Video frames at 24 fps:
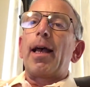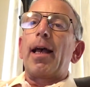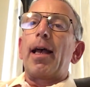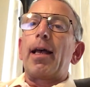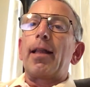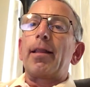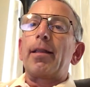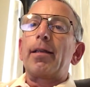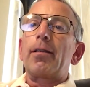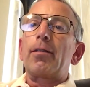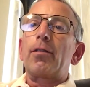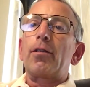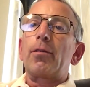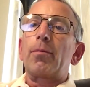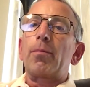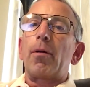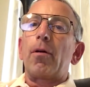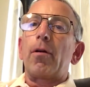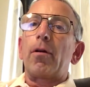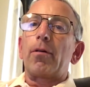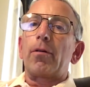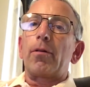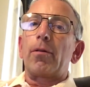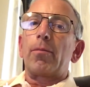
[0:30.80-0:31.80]
And this is
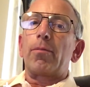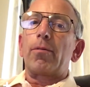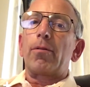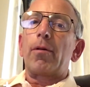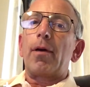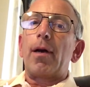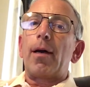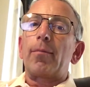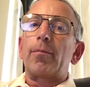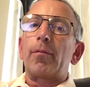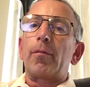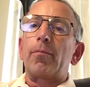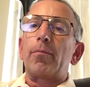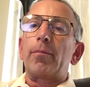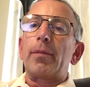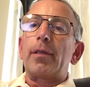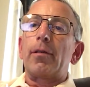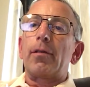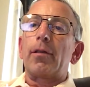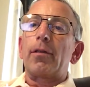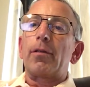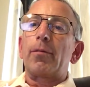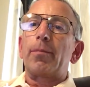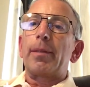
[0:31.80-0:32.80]
part of the problem
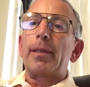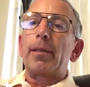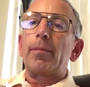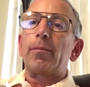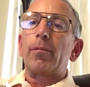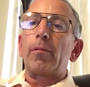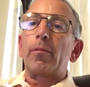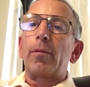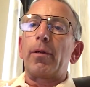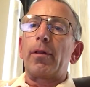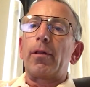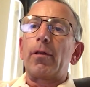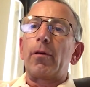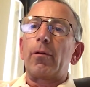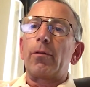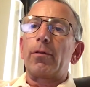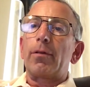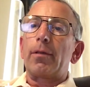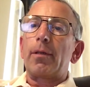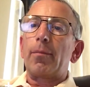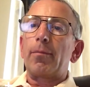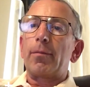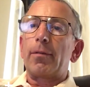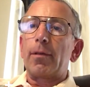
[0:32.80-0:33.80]
because people with no
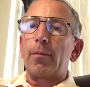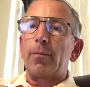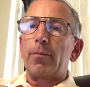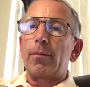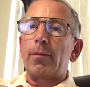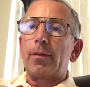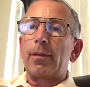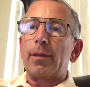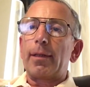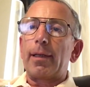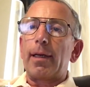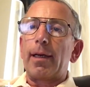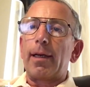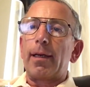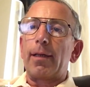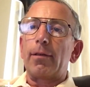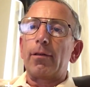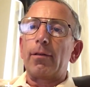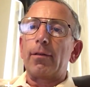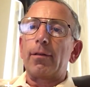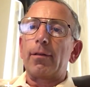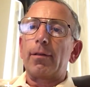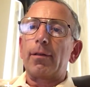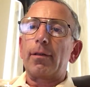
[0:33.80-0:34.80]
symptoms
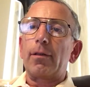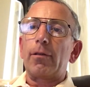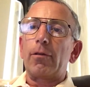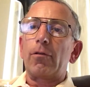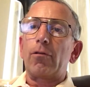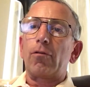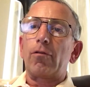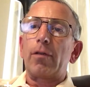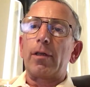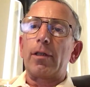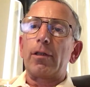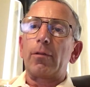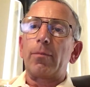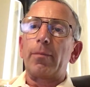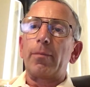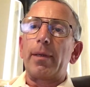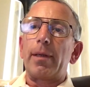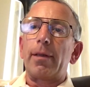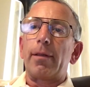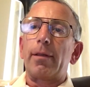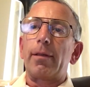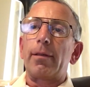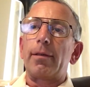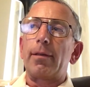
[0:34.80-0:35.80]
can still
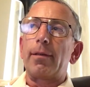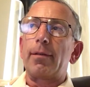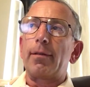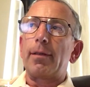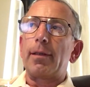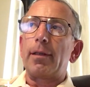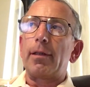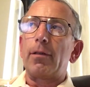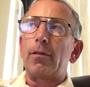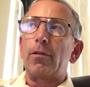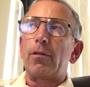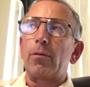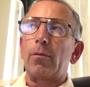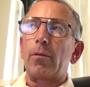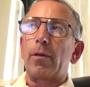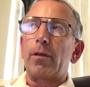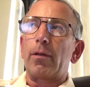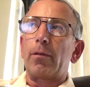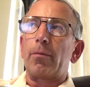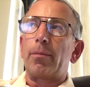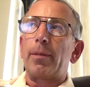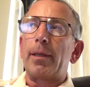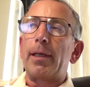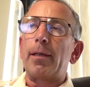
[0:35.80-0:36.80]
transmit the disease to
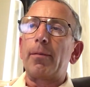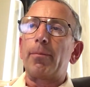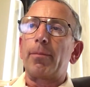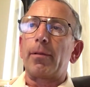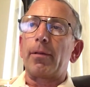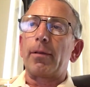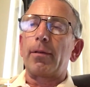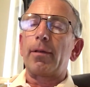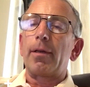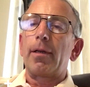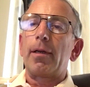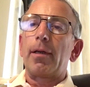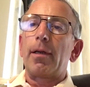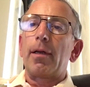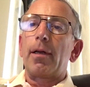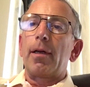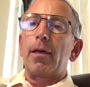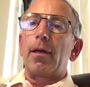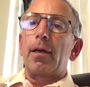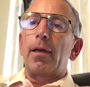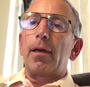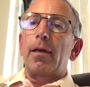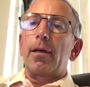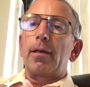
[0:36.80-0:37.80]
other people.
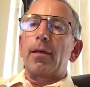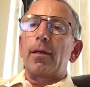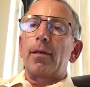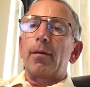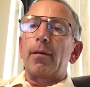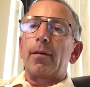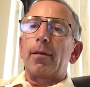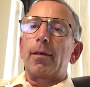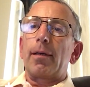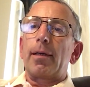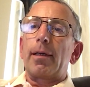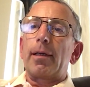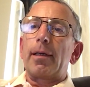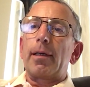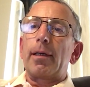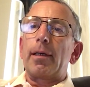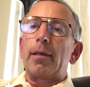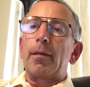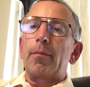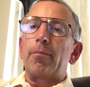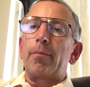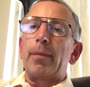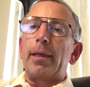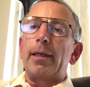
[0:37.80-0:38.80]

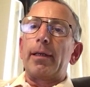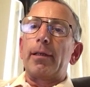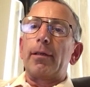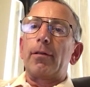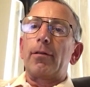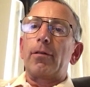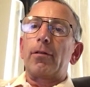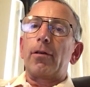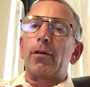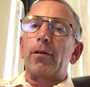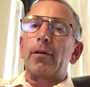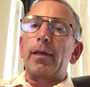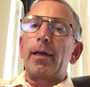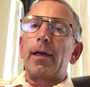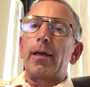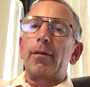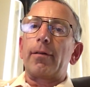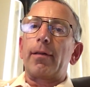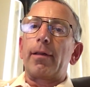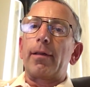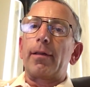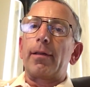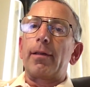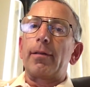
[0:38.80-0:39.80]
It may turn
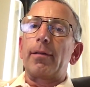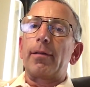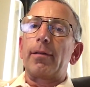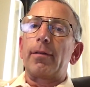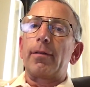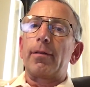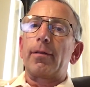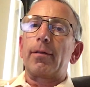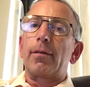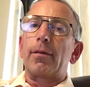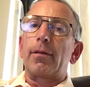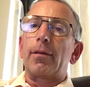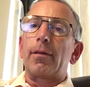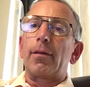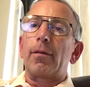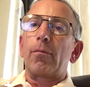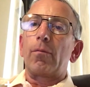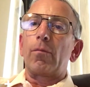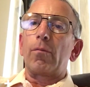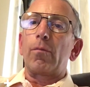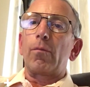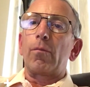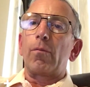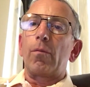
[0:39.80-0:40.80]
out that this is
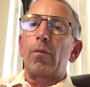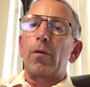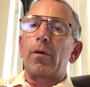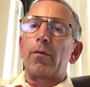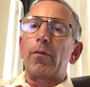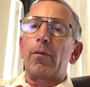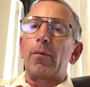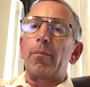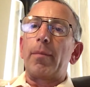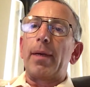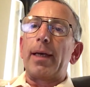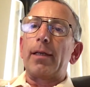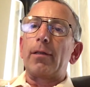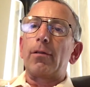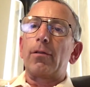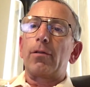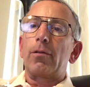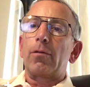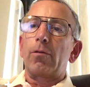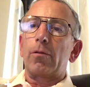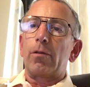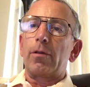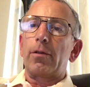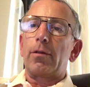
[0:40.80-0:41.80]
one of the main
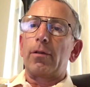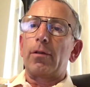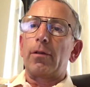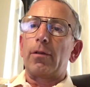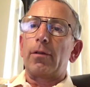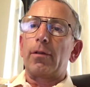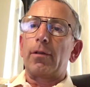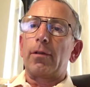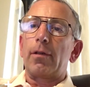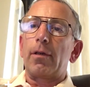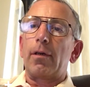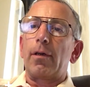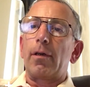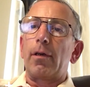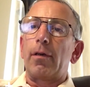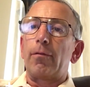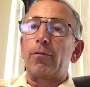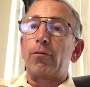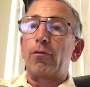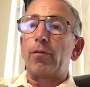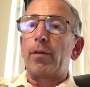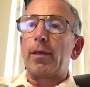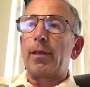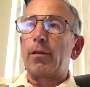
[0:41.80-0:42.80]
sources
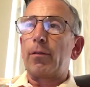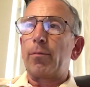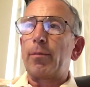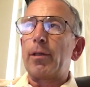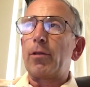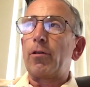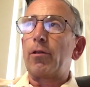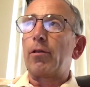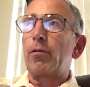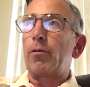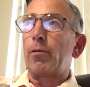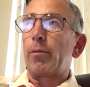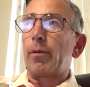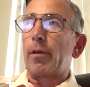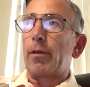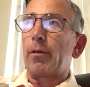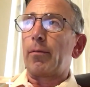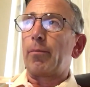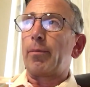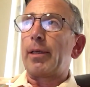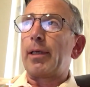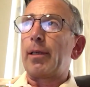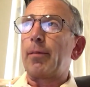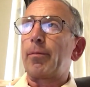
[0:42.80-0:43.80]
of transmission to
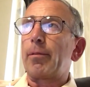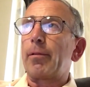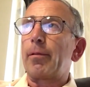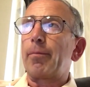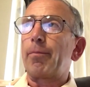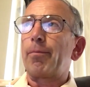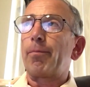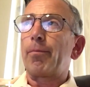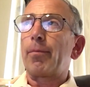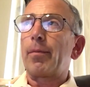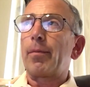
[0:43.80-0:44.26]
other people.